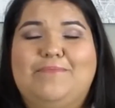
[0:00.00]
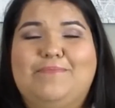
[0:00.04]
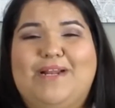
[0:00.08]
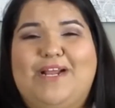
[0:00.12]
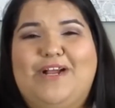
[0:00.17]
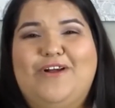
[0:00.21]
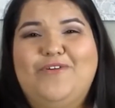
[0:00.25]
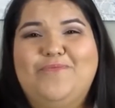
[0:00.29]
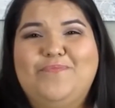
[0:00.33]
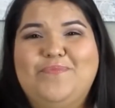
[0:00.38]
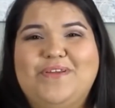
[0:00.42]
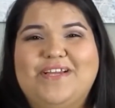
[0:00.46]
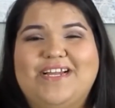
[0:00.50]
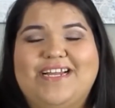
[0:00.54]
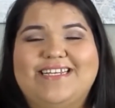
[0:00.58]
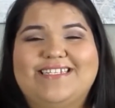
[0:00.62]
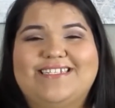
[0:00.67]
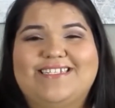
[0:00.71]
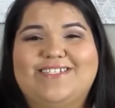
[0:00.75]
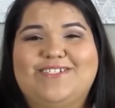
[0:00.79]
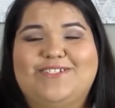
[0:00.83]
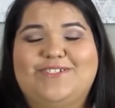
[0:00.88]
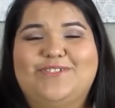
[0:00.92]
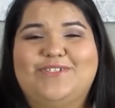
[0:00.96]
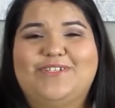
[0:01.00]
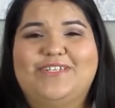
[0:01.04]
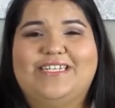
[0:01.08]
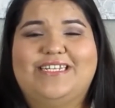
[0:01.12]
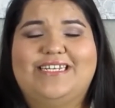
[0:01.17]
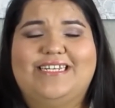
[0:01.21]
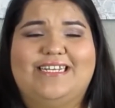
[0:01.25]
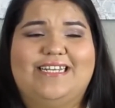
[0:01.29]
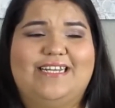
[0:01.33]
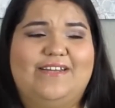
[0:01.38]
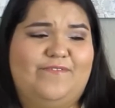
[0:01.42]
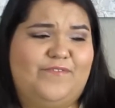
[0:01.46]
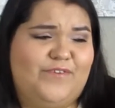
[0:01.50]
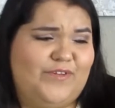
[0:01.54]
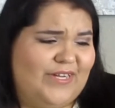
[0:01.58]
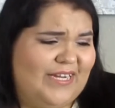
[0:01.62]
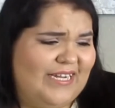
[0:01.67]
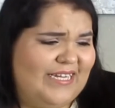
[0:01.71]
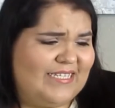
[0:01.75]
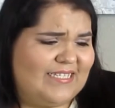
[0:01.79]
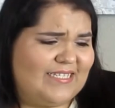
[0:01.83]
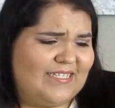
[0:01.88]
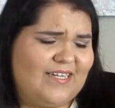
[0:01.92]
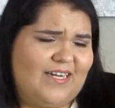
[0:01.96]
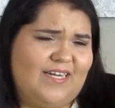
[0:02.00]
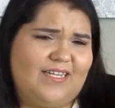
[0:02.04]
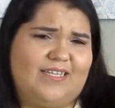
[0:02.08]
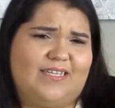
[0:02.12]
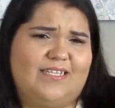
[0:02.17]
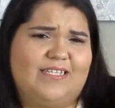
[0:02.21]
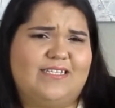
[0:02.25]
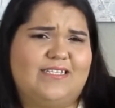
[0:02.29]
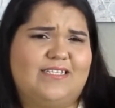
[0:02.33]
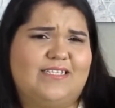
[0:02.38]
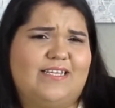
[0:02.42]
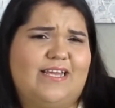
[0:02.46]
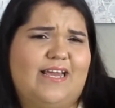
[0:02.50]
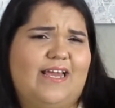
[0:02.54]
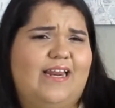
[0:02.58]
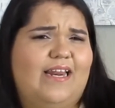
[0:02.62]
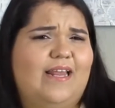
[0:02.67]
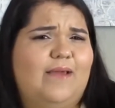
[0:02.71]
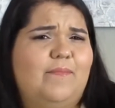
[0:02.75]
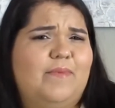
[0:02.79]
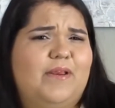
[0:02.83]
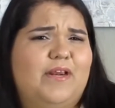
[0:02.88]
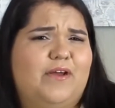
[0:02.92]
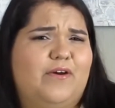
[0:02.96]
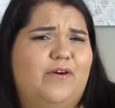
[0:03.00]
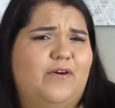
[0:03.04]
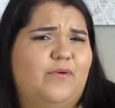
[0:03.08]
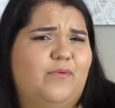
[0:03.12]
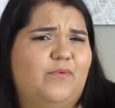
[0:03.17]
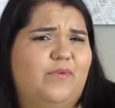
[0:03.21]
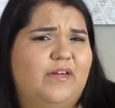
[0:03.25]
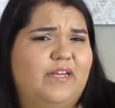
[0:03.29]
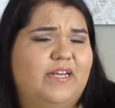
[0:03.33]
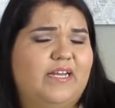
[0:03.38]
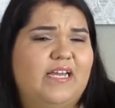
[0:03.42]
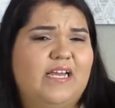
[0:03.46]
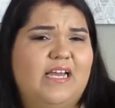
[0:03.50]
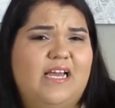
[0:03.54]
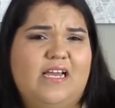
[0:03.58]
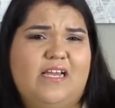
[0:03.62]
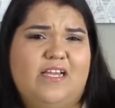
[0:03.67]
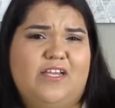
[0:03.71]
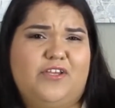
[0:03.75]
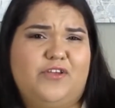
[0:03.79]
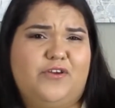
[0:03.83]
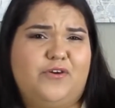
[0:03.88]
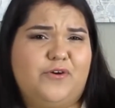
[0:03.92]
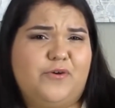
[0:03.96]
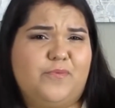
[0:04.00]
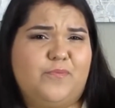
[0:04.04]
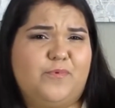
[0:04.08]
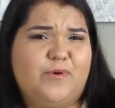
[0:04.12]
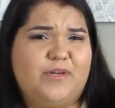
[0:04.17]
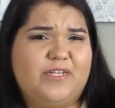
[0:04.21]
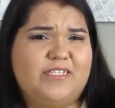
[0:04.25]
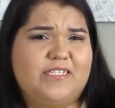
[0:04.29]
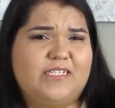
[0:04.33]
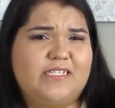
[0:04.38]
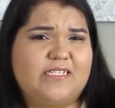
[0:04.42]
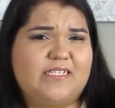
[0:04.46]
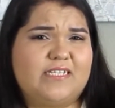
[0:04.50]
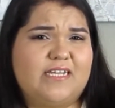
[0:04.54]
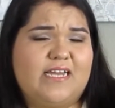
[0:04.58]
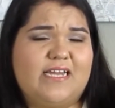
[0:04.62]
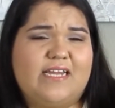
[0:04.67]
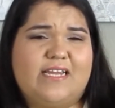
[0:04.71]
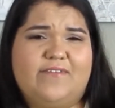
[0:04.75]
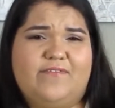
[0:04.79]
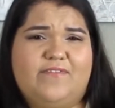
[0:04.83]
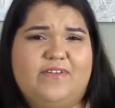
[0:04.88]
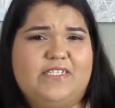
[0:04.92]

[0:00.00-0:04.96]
but I hope you guys enjoyed it. If you guys got this set, let me know what your brush is like.